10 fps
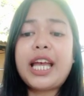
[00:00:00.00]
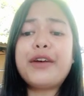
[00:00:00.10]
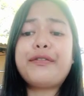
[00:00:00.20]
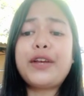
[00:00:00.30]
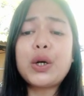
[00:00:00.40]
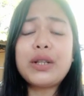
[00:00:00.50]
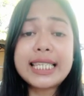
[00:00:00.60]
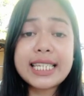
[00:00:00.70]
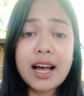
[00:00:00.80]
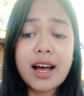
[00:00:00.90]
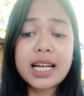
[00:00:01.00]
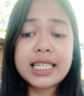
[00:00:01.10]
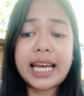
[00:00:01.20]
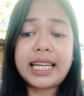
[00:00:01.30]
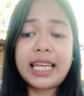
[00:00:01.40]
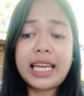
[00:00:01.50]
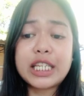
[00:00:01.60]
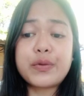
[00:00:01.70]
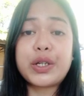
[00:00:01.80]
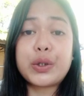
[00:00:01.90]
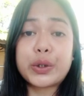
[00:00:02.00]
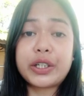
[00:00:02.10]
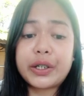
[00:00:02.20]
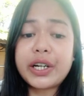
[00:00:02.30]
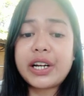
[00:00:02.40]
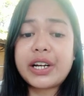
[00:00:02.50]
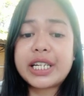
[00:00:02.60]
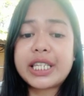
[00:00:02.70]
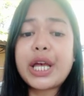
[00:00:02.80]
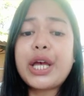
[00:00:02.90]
If you discuss ideas with your learners,